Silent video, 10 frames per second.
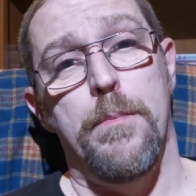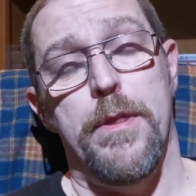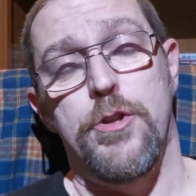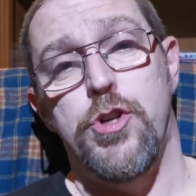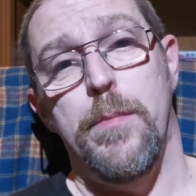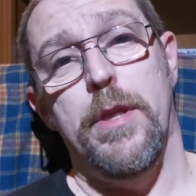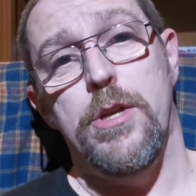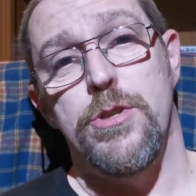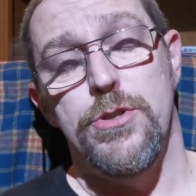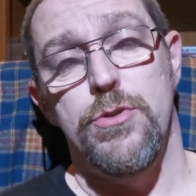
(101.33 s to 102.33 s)
But the
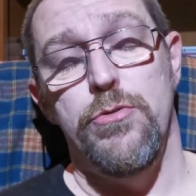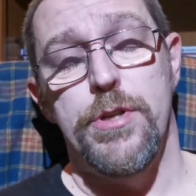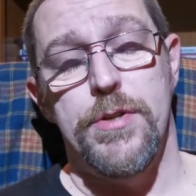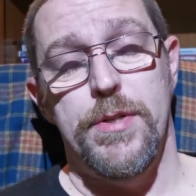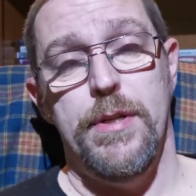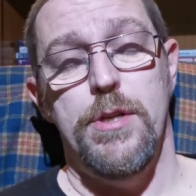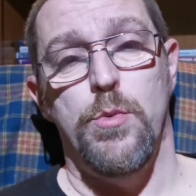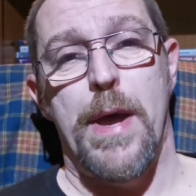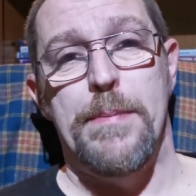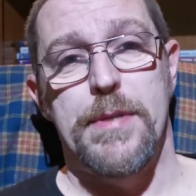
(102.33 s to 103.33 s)
Tribulation Soldier series
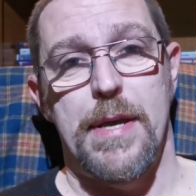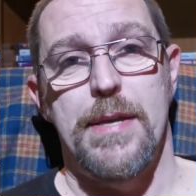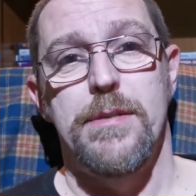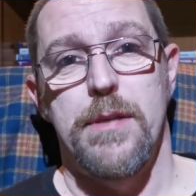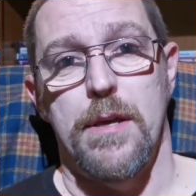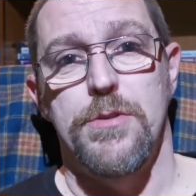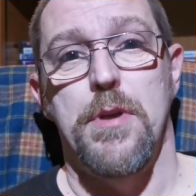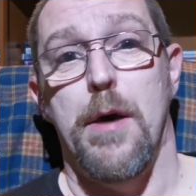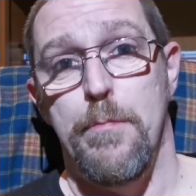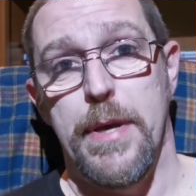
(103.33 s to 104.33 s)
website is that
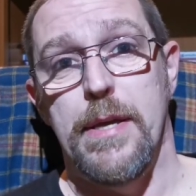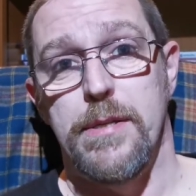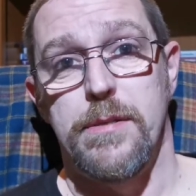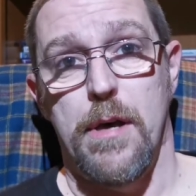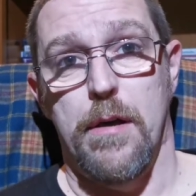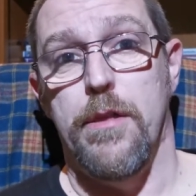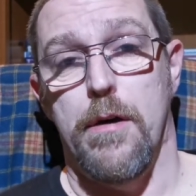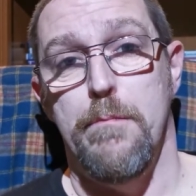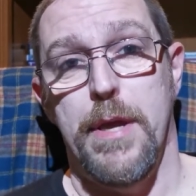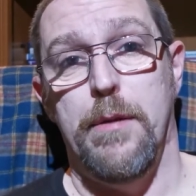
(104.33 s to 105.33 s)
sort of base,
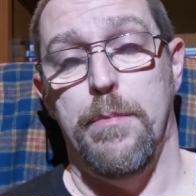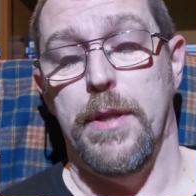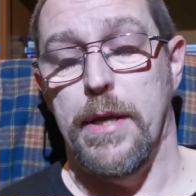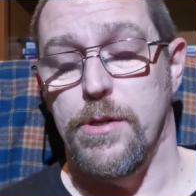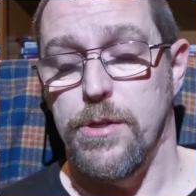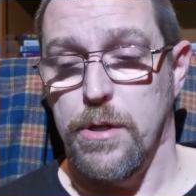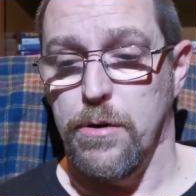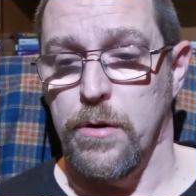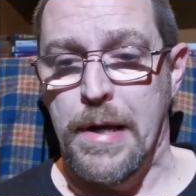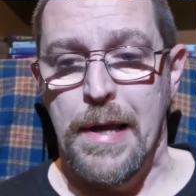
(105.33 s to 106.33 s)
that main place, you
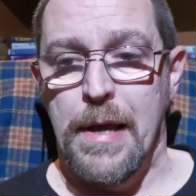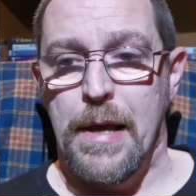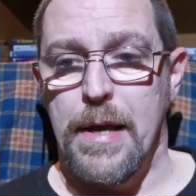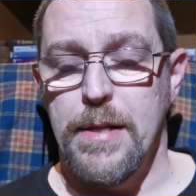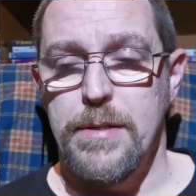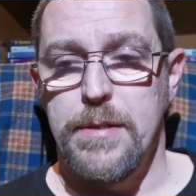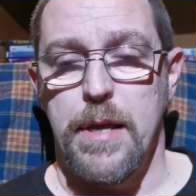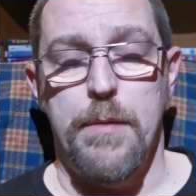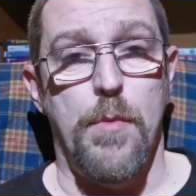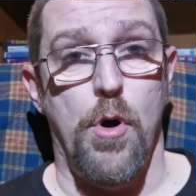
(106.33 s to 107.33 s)
know. And
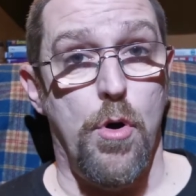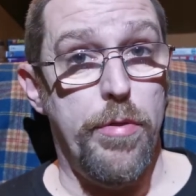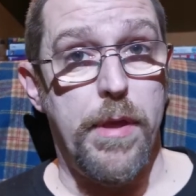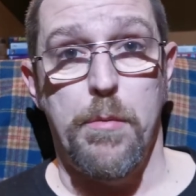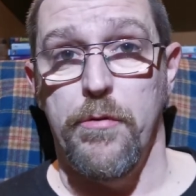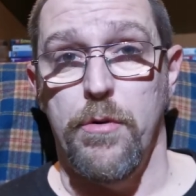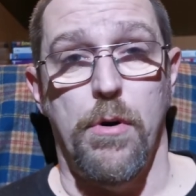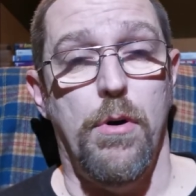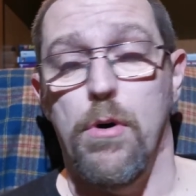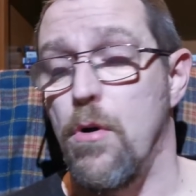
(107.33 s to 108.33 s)
on there we've got
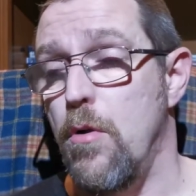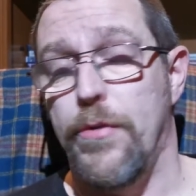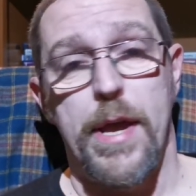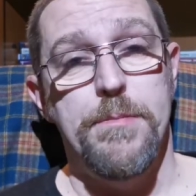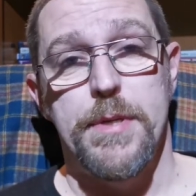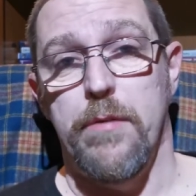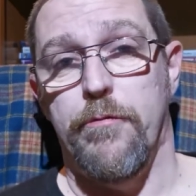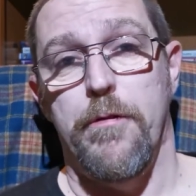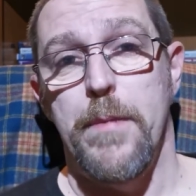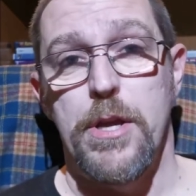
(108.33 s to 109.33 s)
all types of
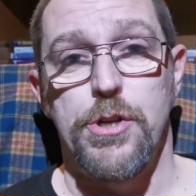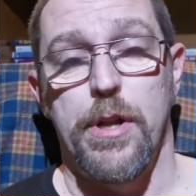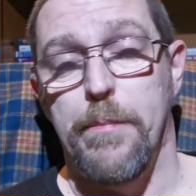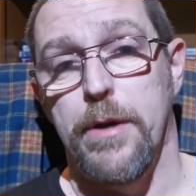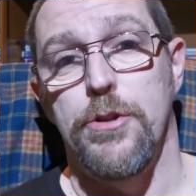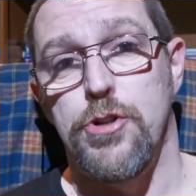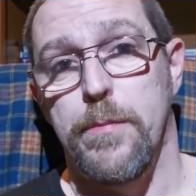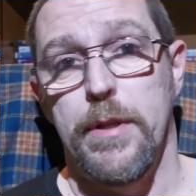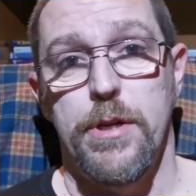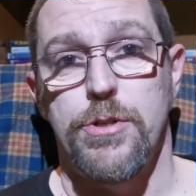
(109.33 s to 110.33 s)
information about the
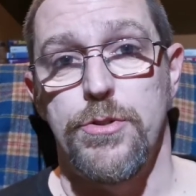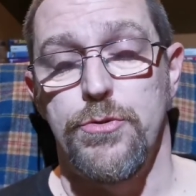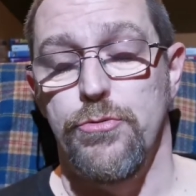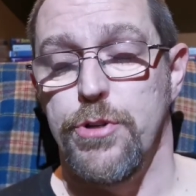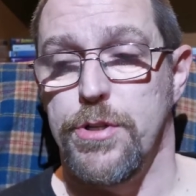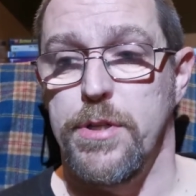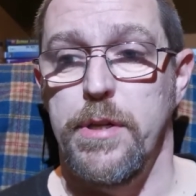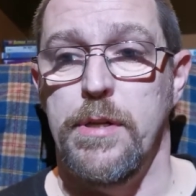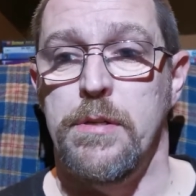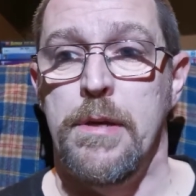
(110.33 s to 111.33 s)
Tribulation Soldier
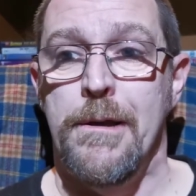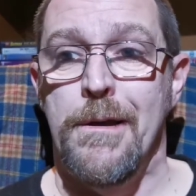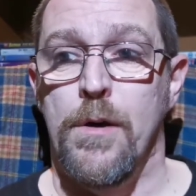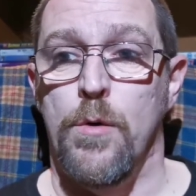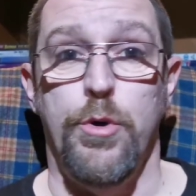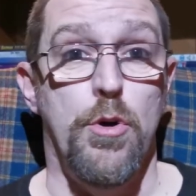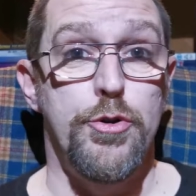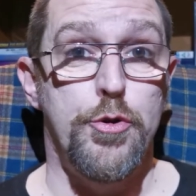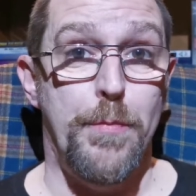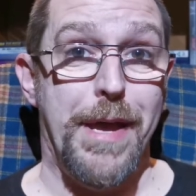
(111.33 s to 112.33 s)
series. We
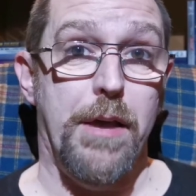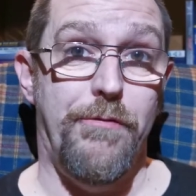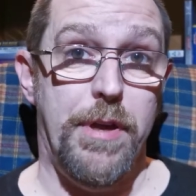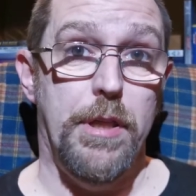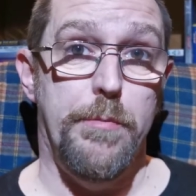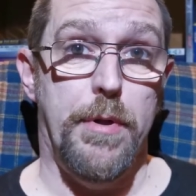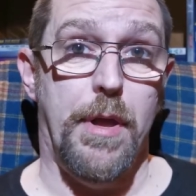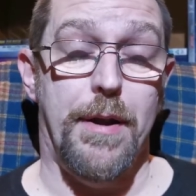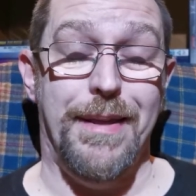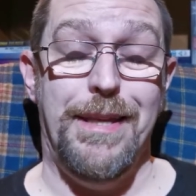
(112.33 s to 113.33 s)
also make
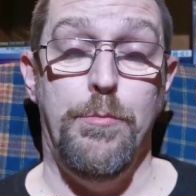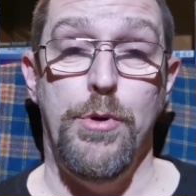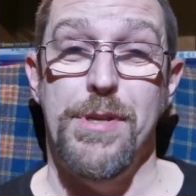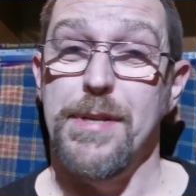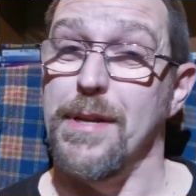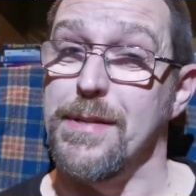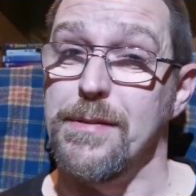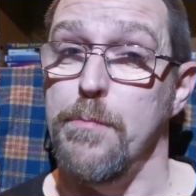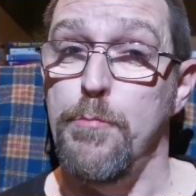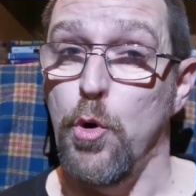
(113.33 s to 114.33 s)
available our ebooks in a
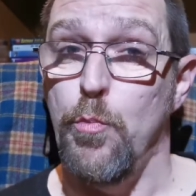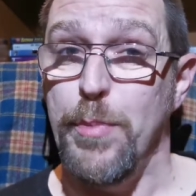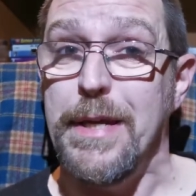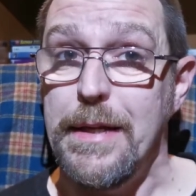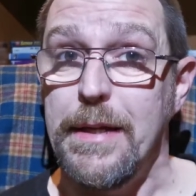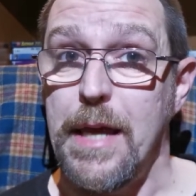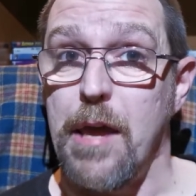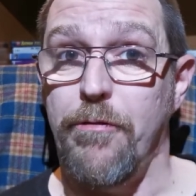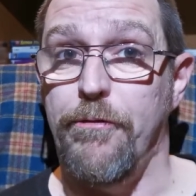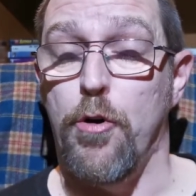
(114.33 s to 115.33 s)
simple
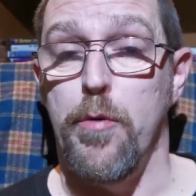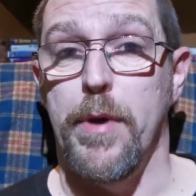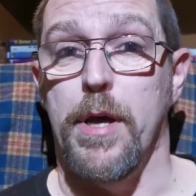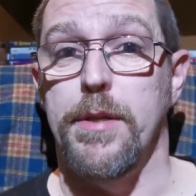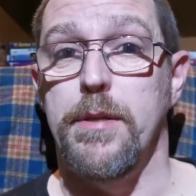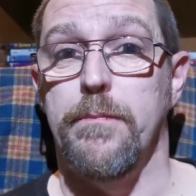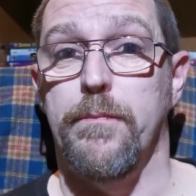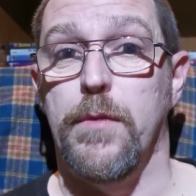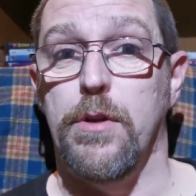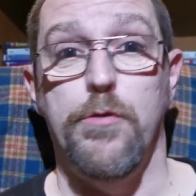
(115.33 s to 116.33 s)
PDF format,
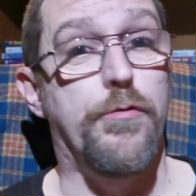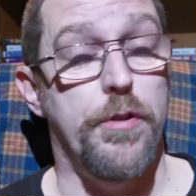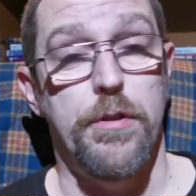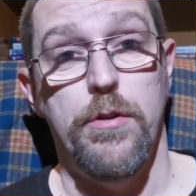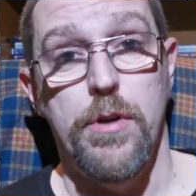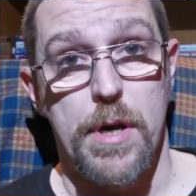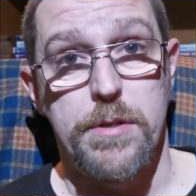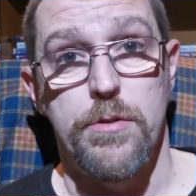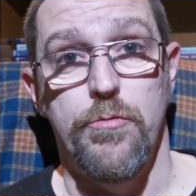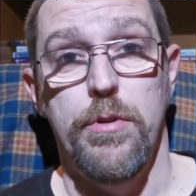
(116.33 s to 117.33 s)
you know, for you
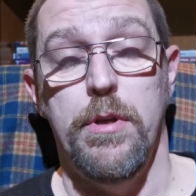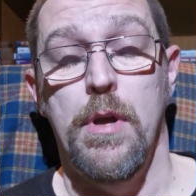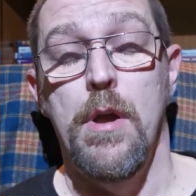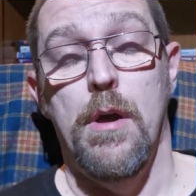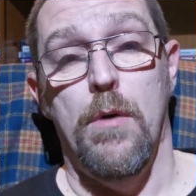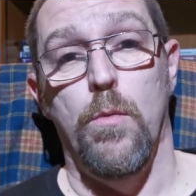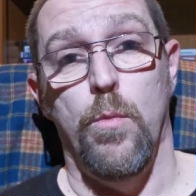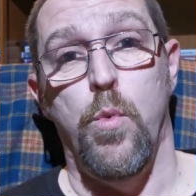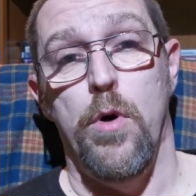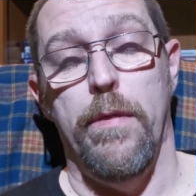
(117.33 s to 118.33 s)
guys that really
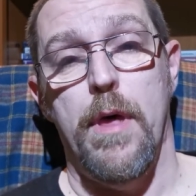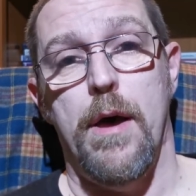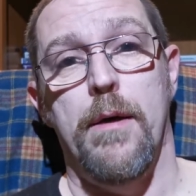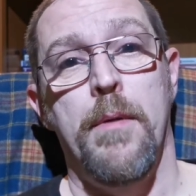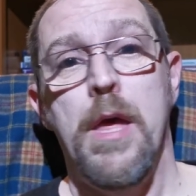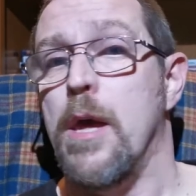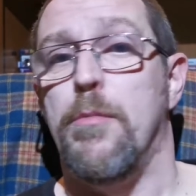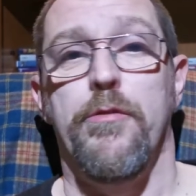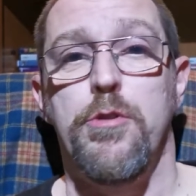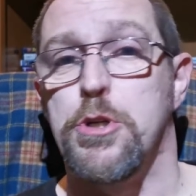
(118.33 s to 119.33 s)
want that.
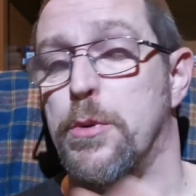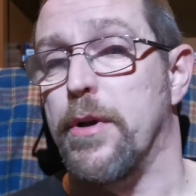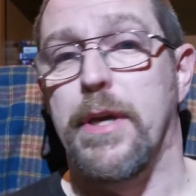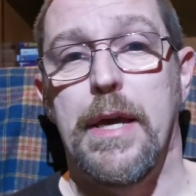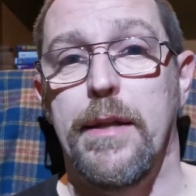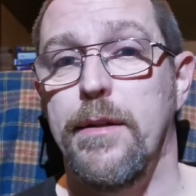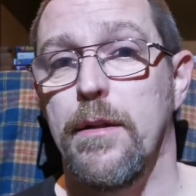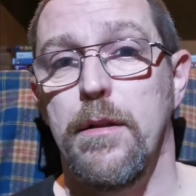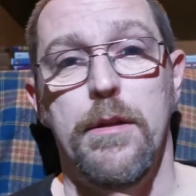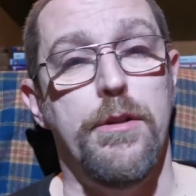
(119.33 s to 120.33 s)
But of course we're on
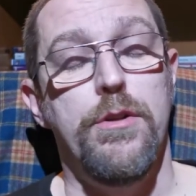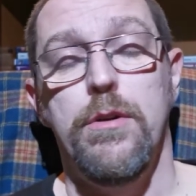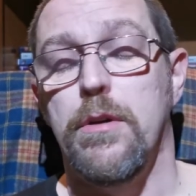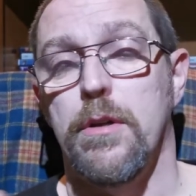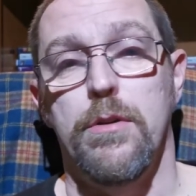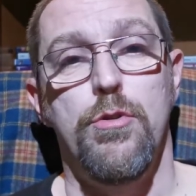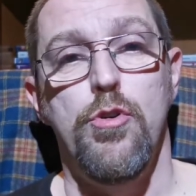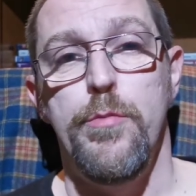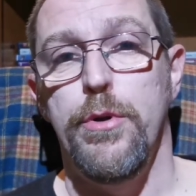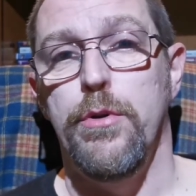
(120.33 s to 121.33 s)
Kindle and Nook and
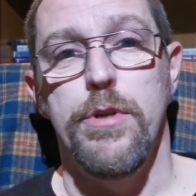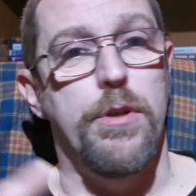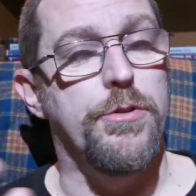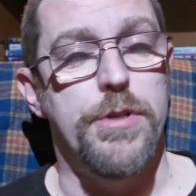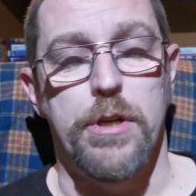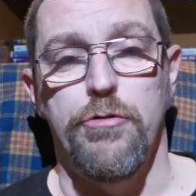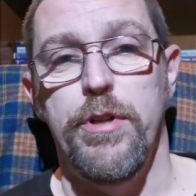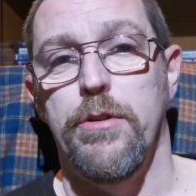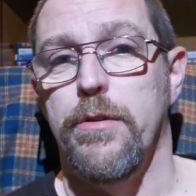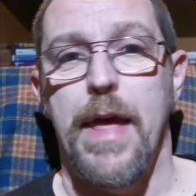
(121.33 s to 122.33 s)
Kobo, you know, so you can read on